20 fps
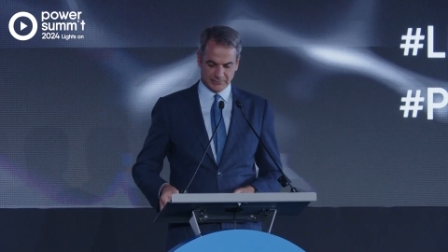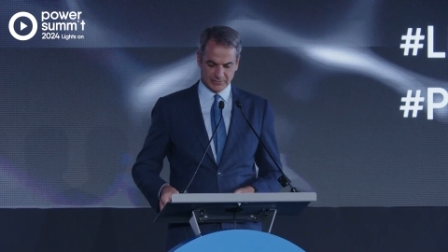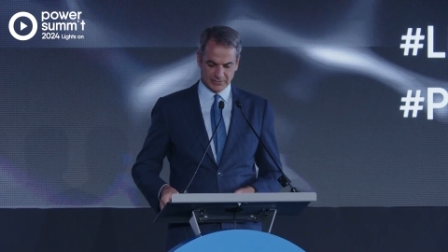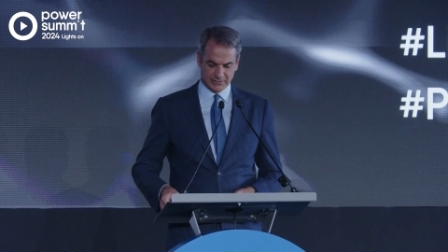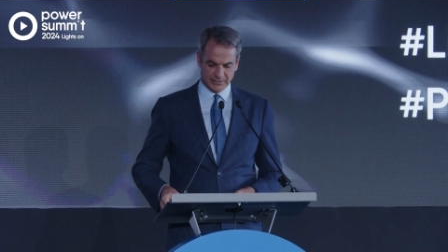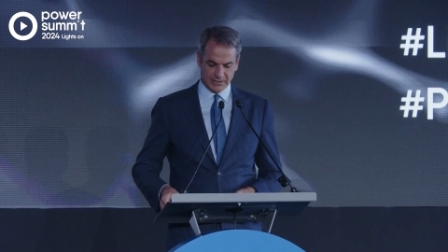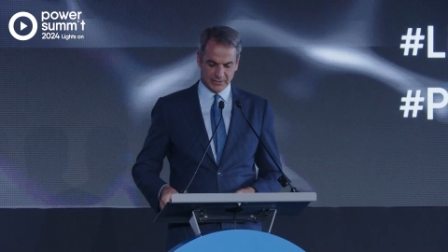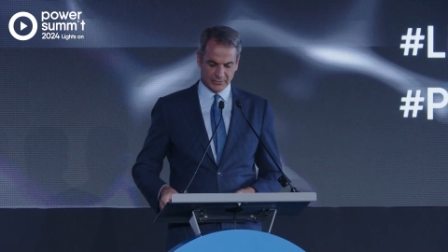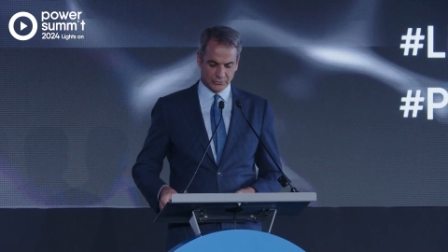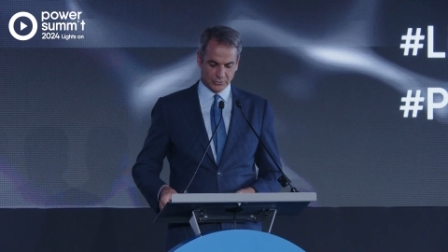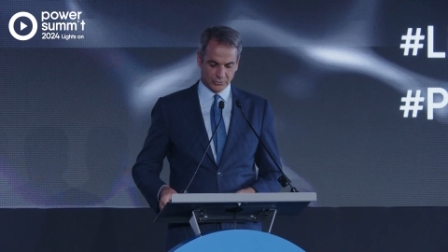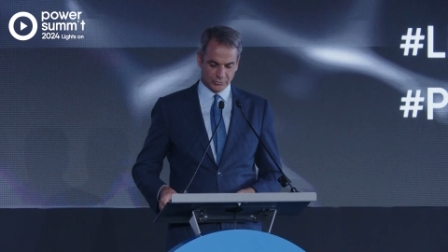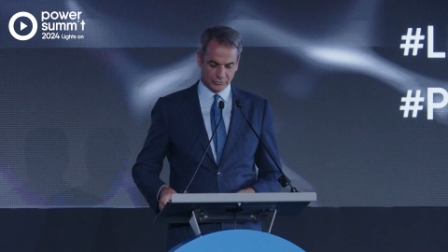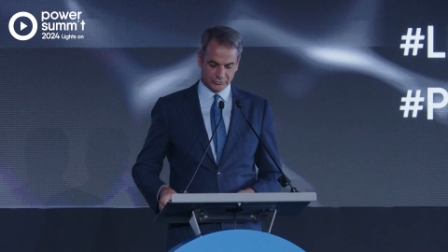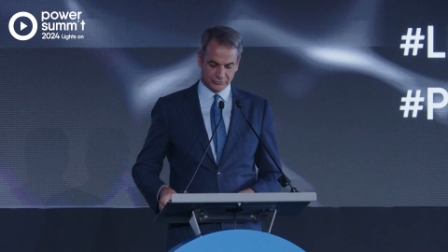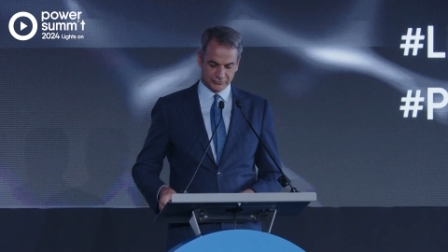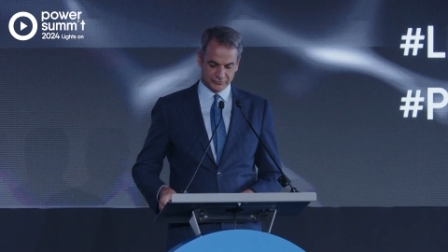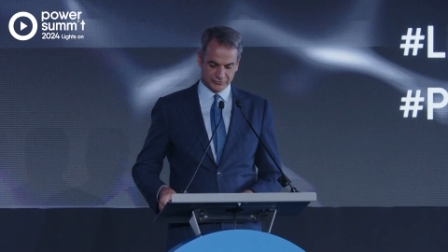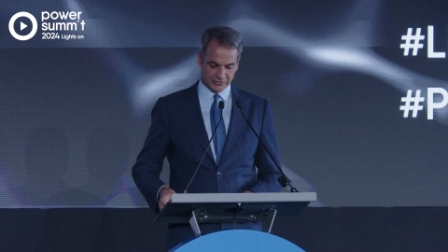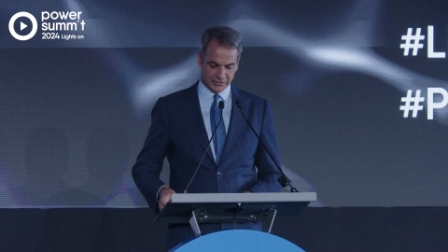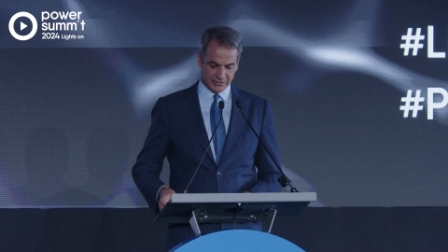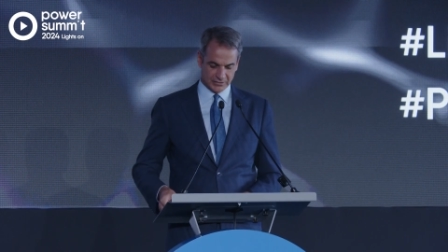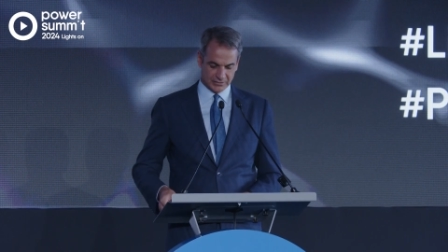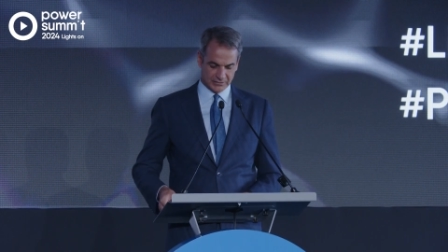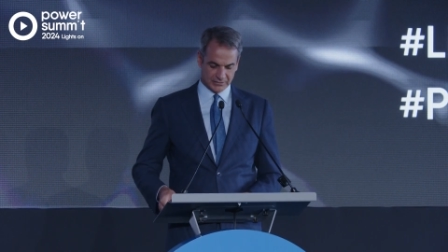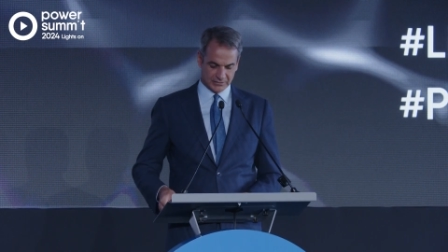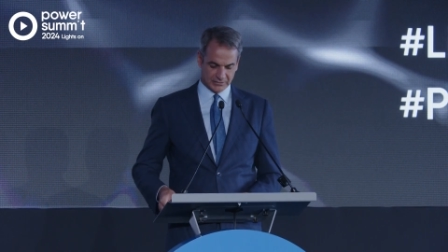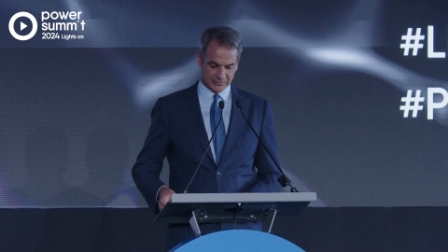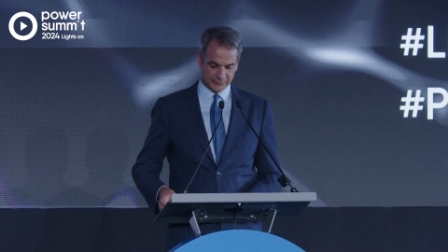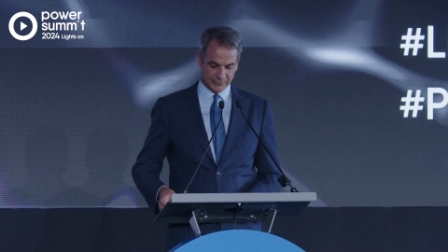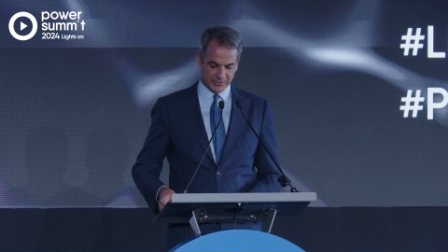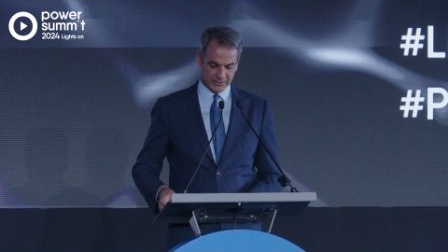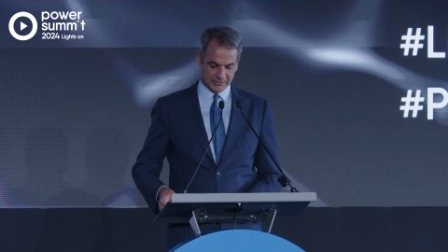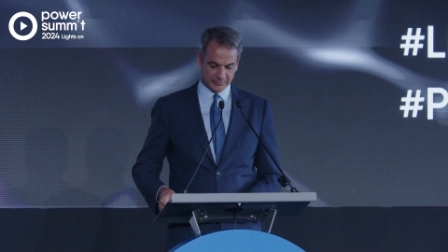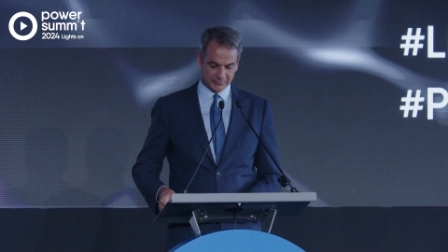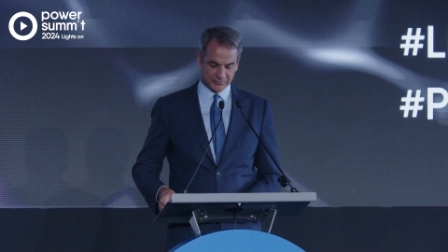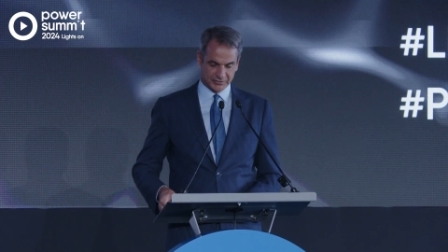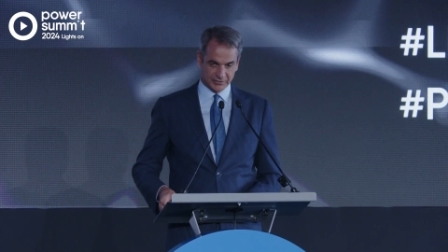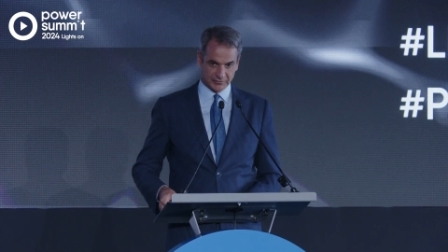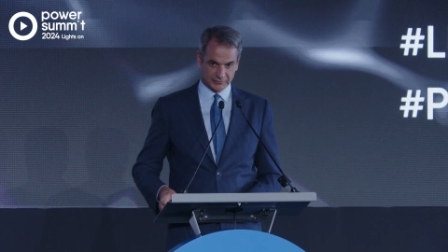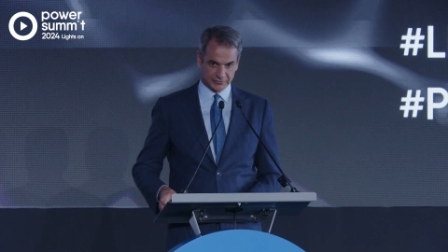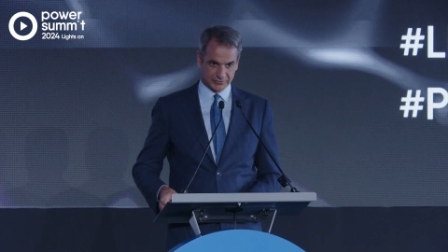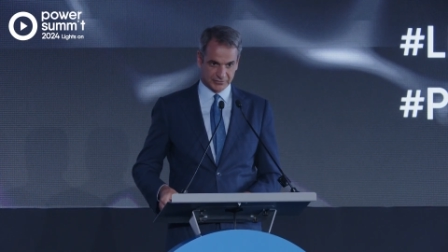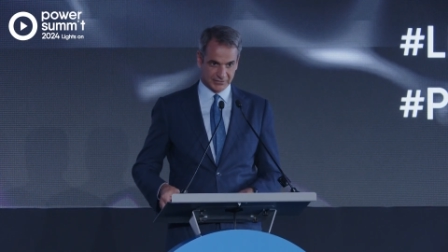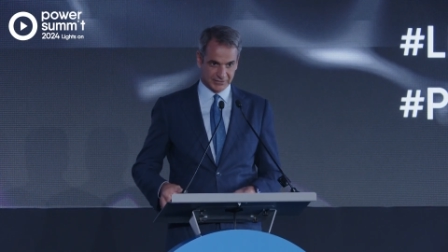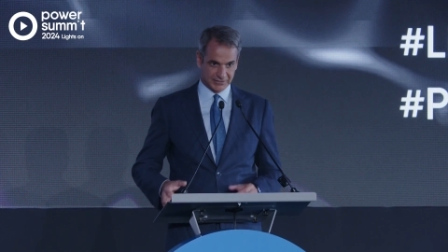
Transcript: than those that find themselves